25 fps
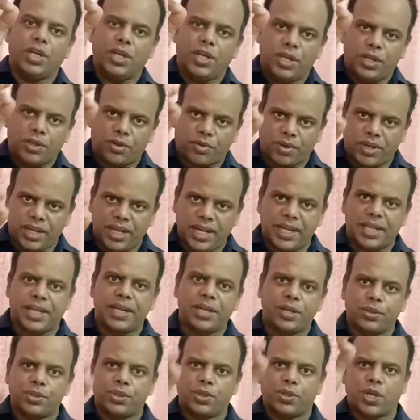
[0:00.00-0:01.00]

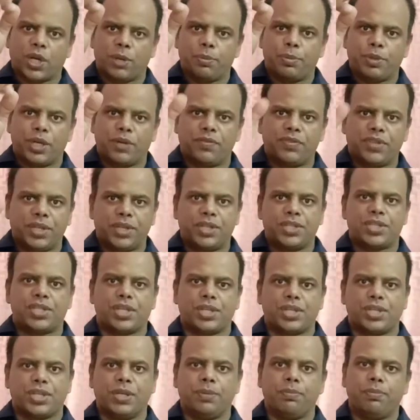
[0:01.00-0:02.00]
related to the topic of the
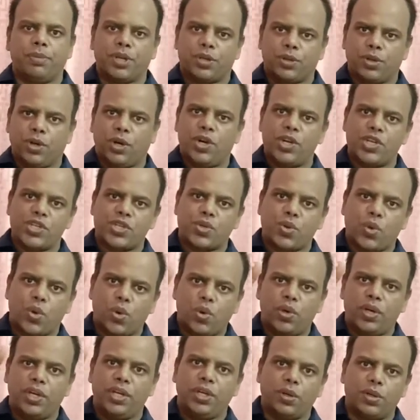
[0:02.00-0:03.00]
discussion, because
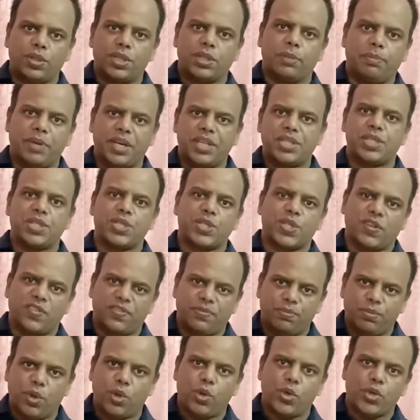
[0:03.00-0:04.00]
only on the basis
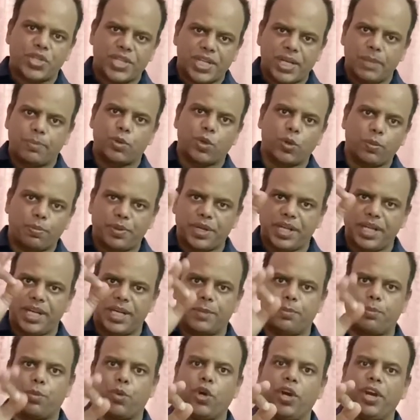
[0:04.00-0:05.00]
of most
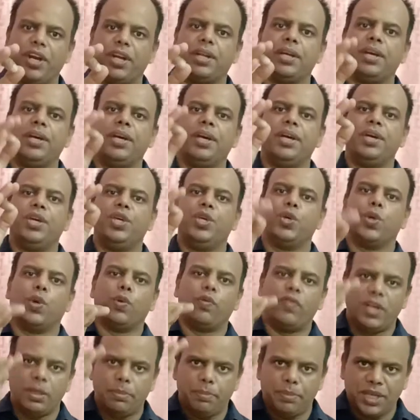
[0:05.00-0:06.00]
appropriate point you
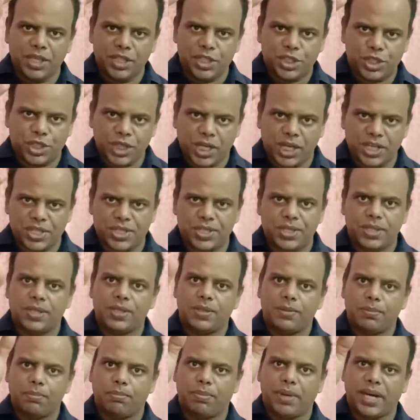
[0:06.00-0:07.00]
will be judged
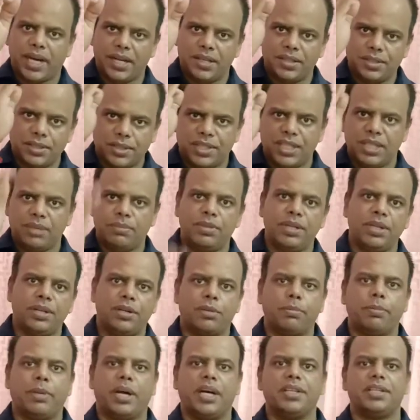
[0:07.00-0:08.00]
by the team
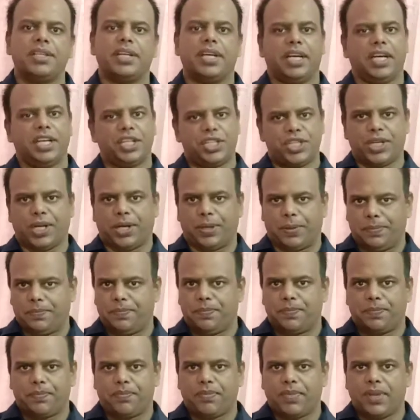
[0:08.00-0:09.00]
leader, by the HR.
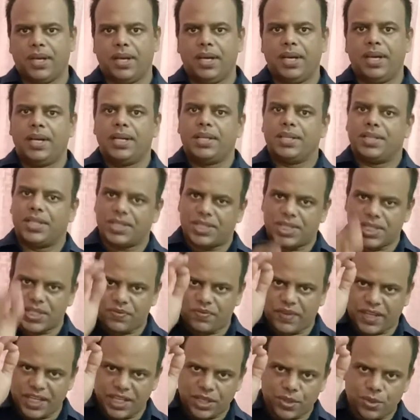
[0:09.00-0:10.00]
This is
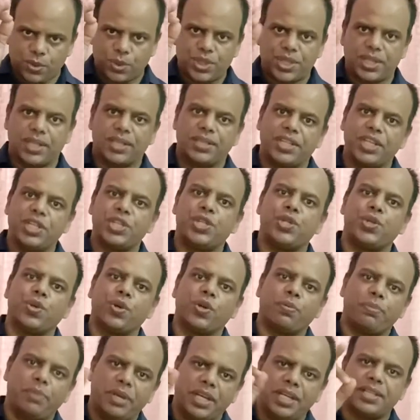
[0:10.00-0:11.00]
very crucial. This
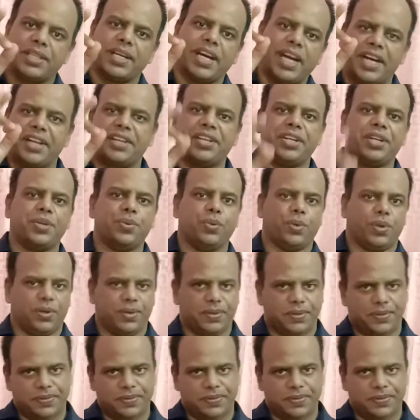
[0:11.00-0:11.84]
should be the attitude.